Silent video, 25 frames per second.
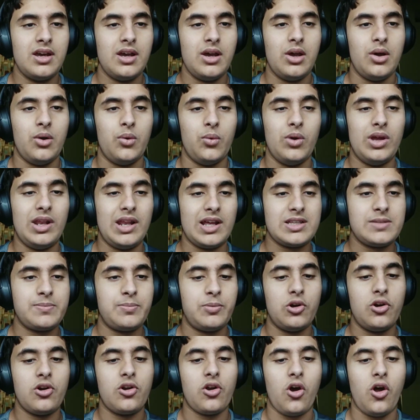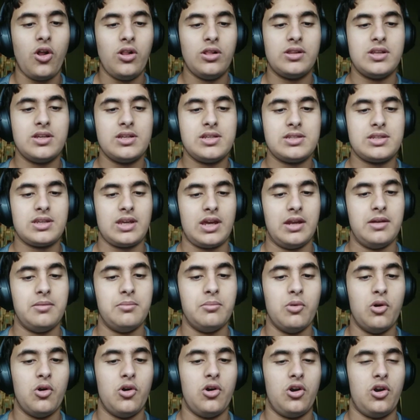We'll explore all this and
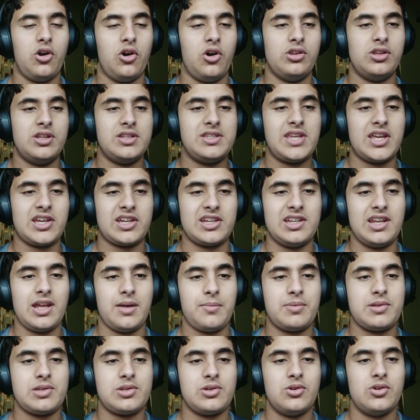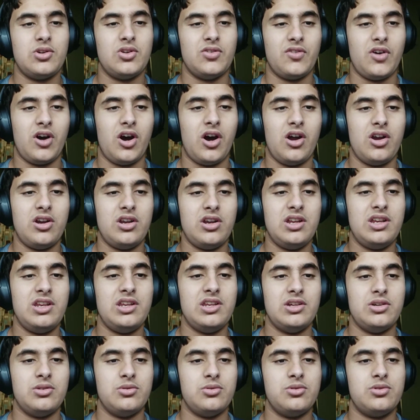more on the second episode of Arny
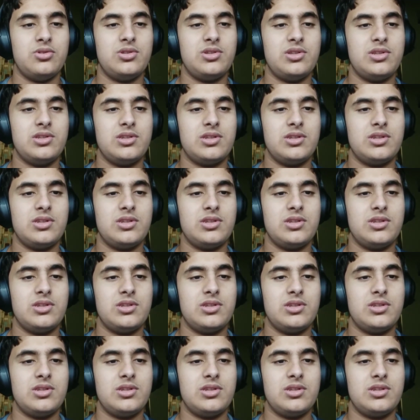News.